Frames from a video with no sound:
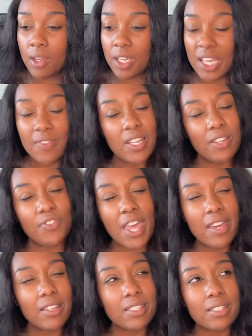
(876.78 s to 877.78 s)
Even if
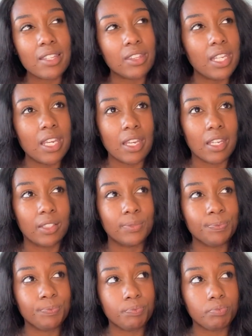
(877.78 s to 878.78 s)
that is a thing.
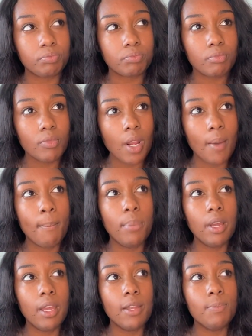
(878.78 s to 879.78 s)

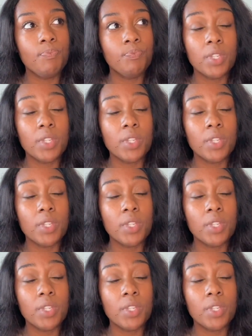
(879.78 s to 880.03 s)
But